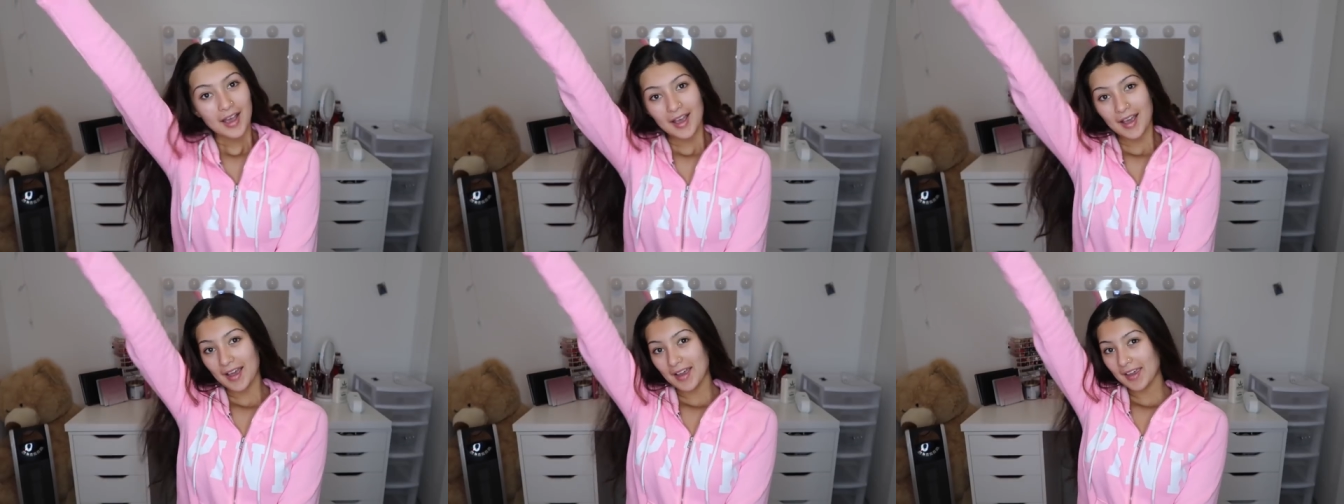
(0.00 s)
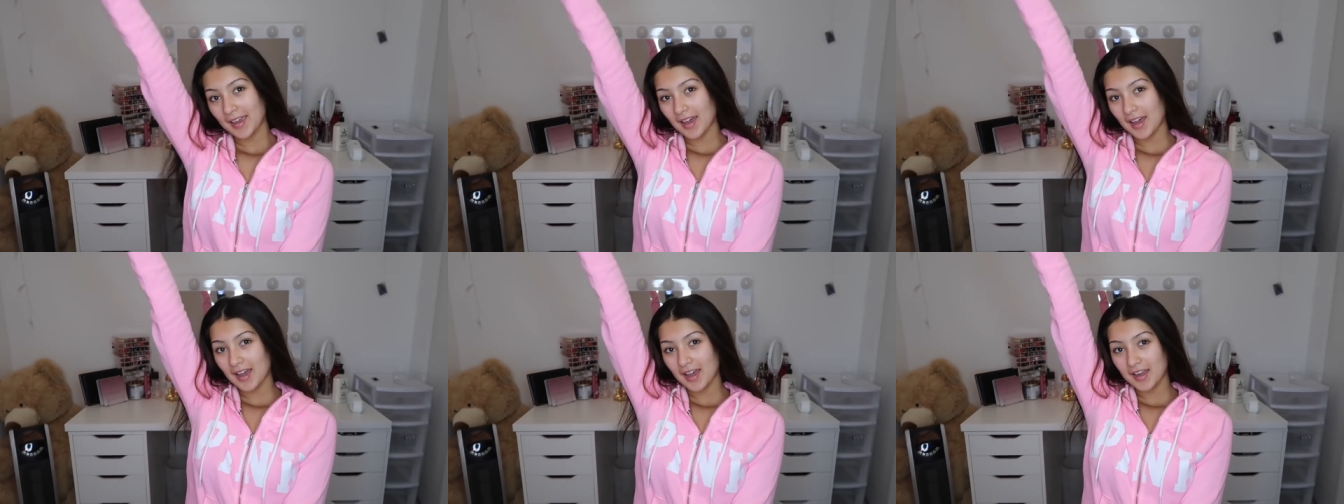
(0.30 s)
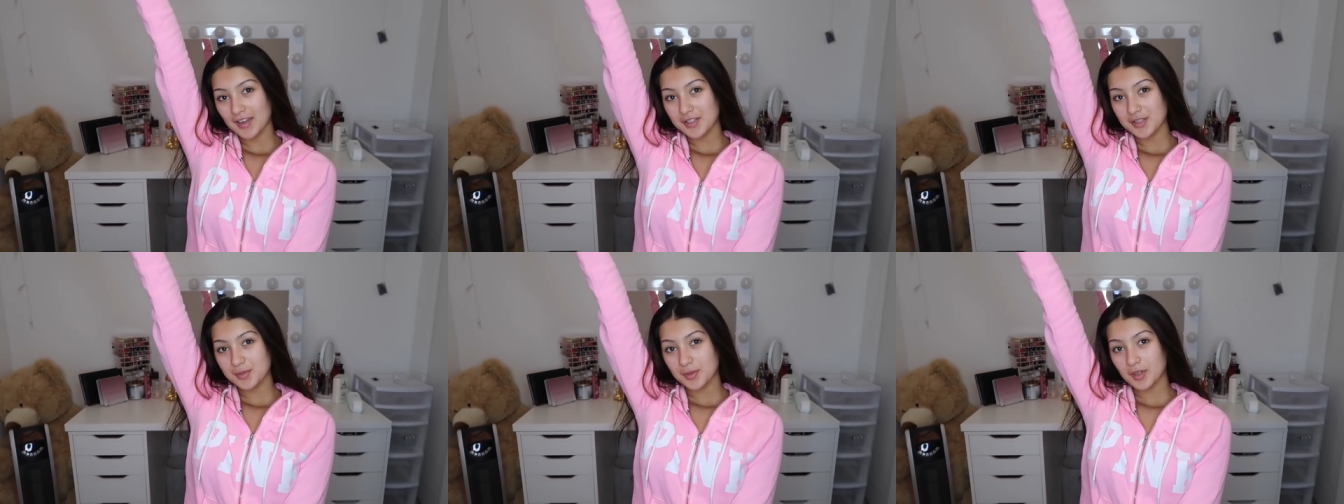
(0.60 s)

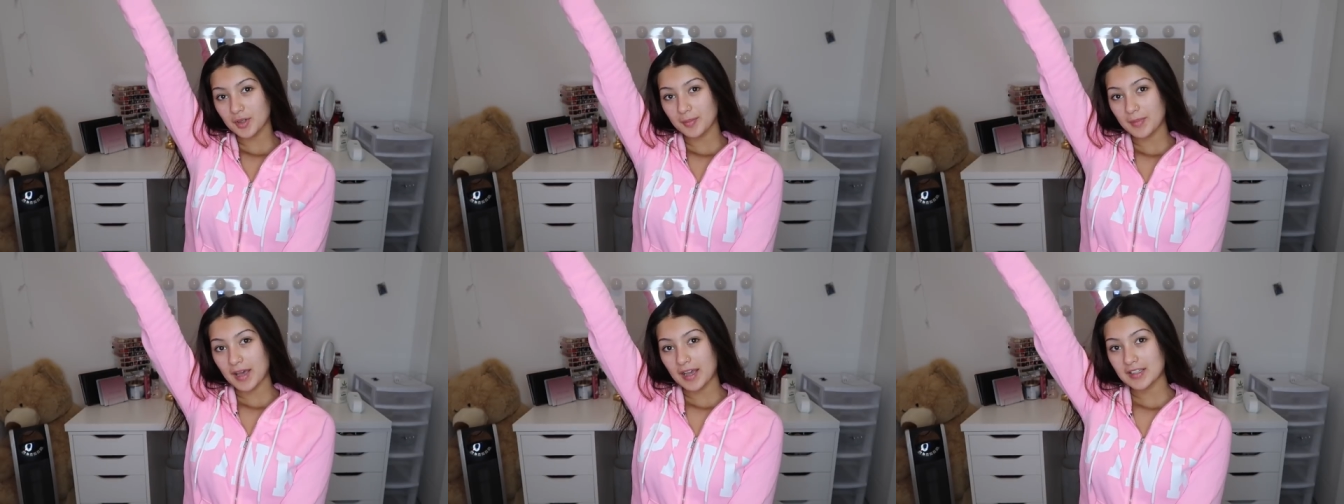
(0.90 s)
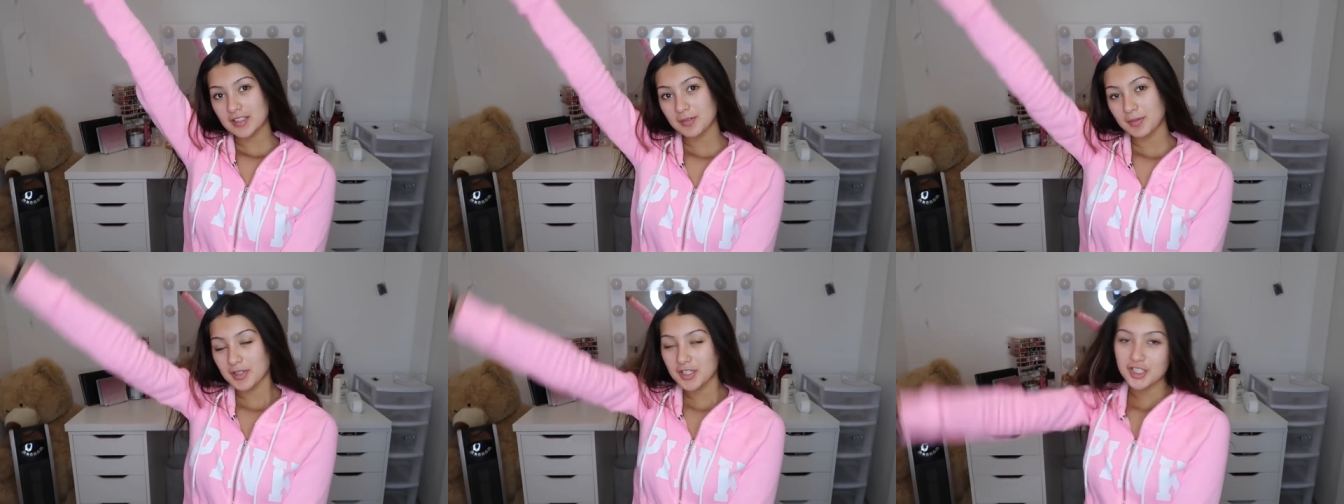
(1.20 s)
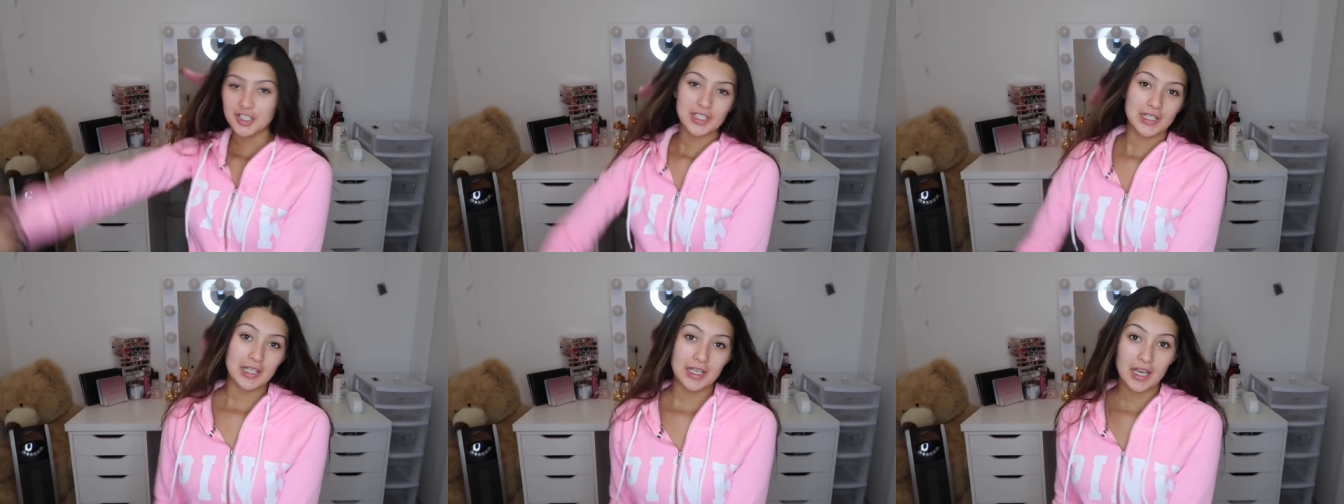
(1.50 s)
Hi guys, welcome back to my
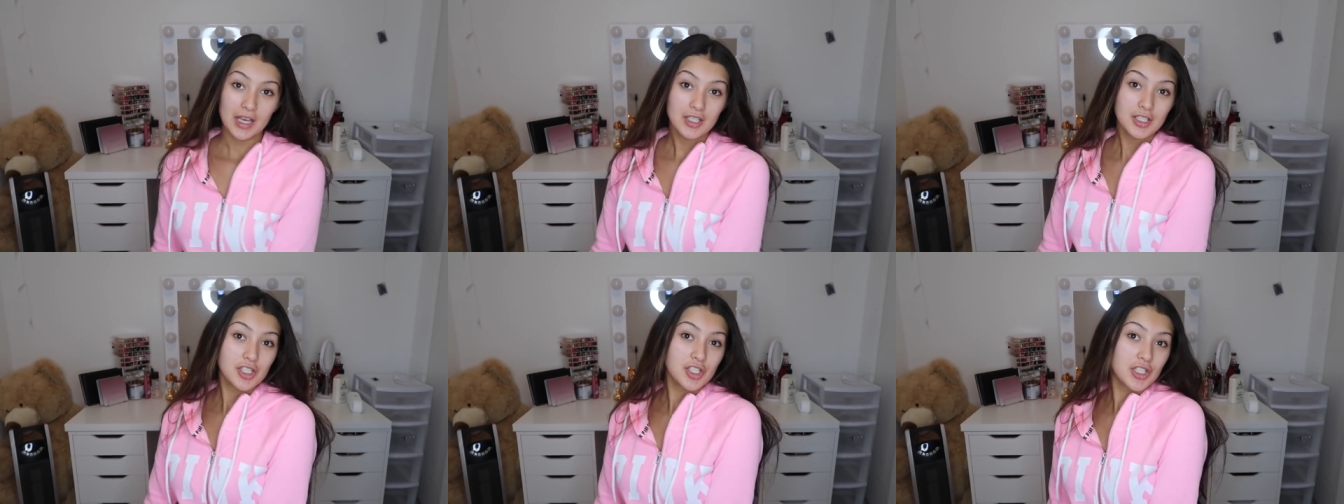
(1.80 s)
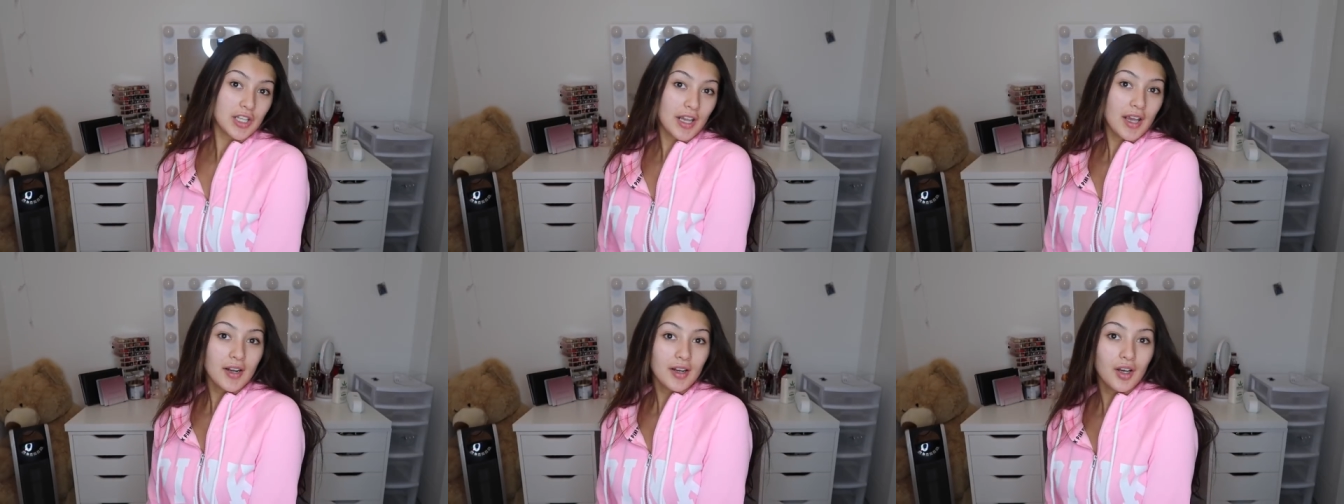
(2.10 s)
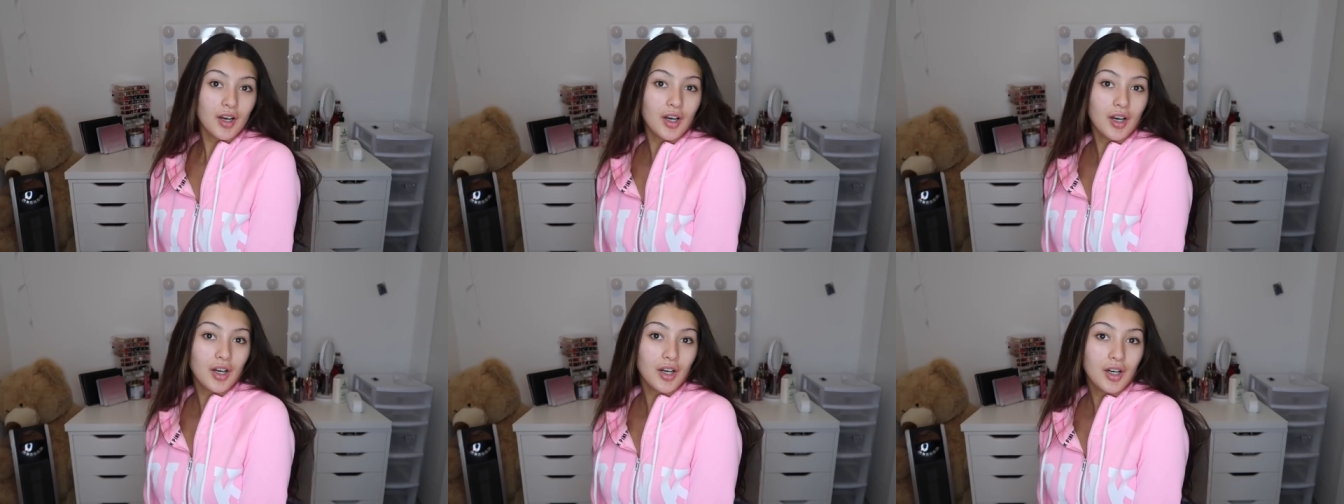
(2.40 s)
shitty ass
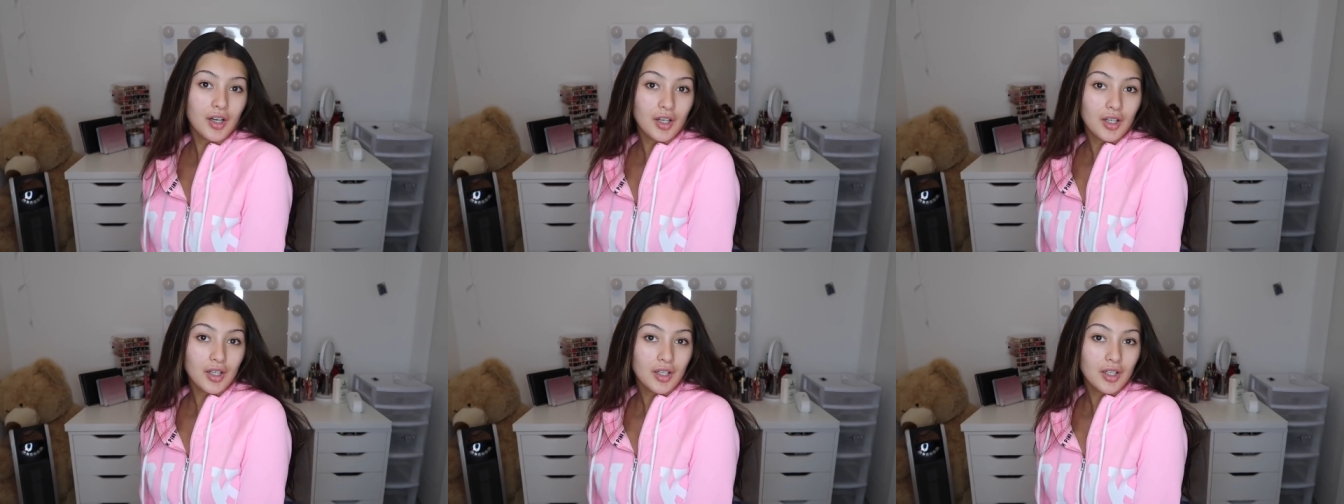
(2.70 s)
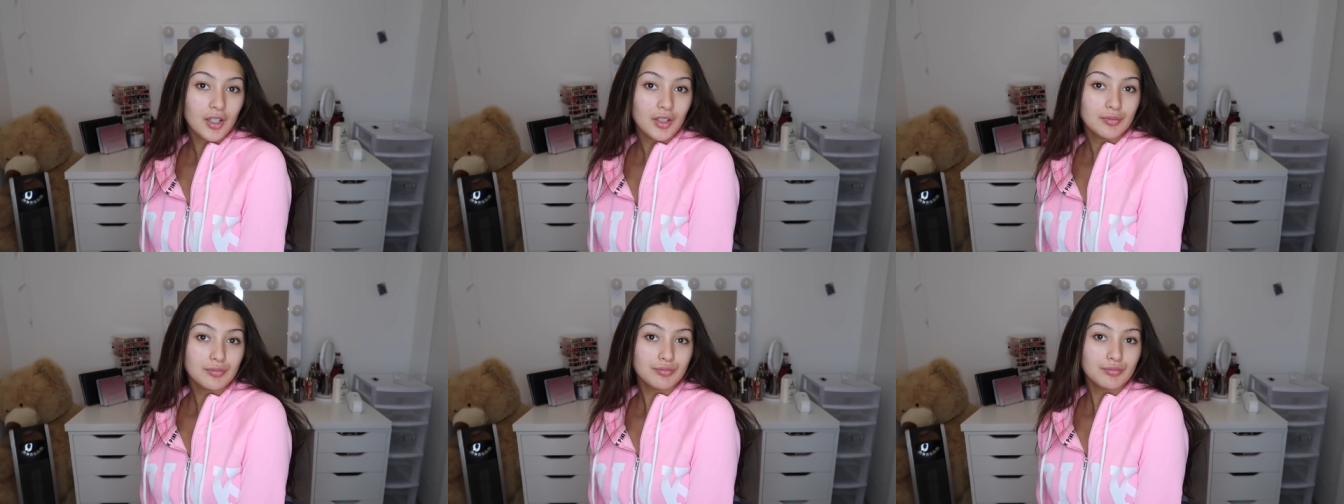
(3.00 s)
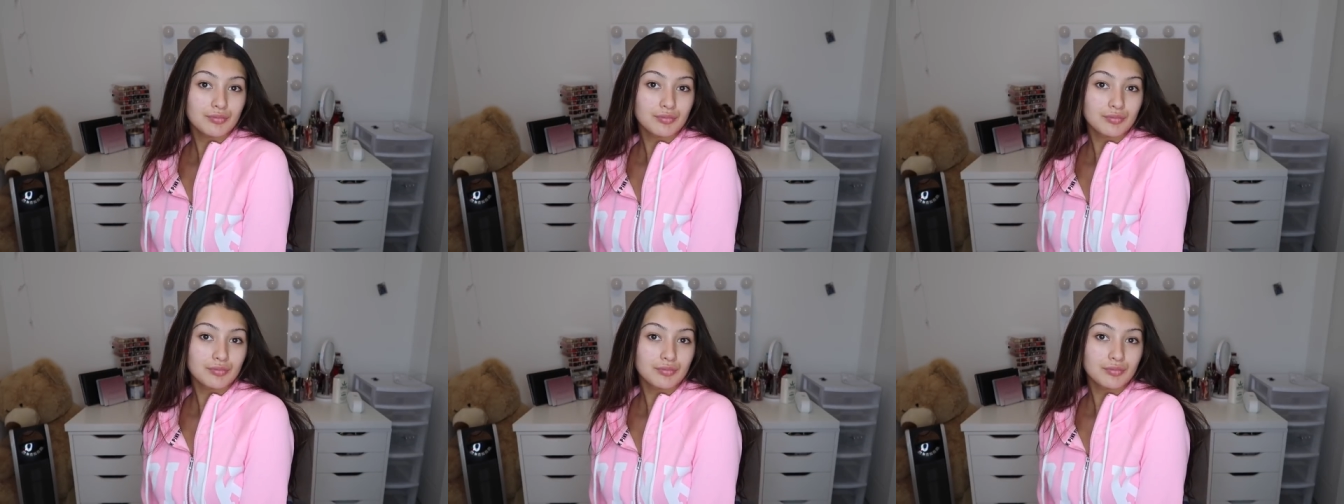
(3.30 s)
channel.